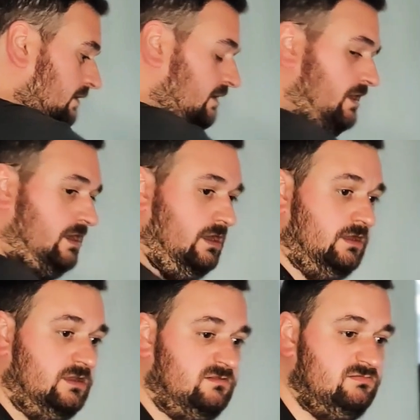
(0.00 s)

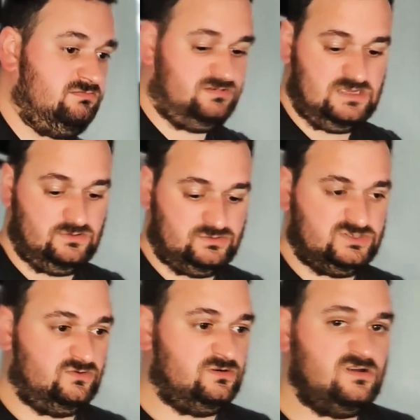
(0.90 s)
Uh, yeah, it
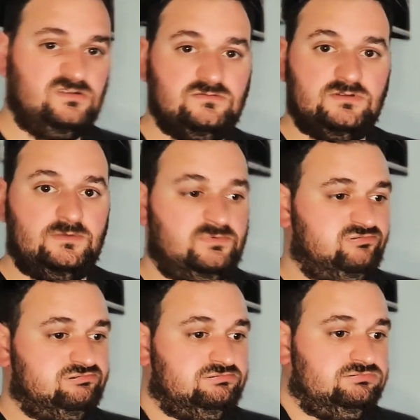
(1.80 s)
looks alright. I'm going
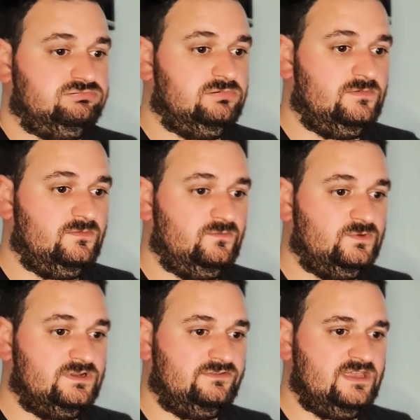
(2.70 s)

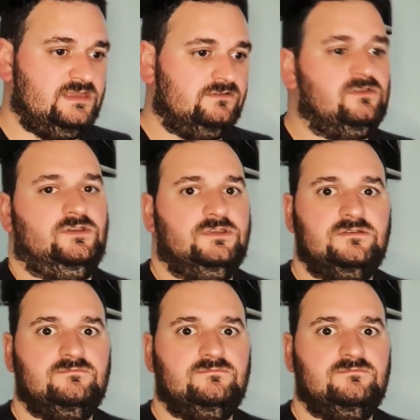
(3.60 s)
to say it's like